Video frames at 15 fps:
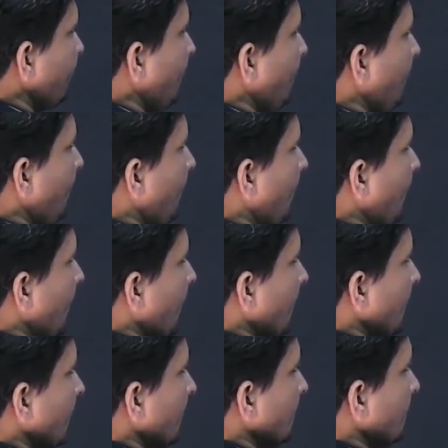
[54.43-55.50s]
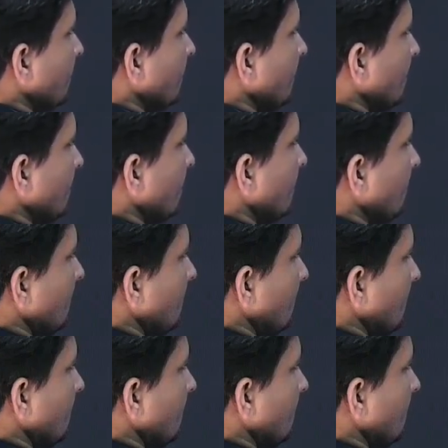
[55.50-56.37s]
Nobody speaks.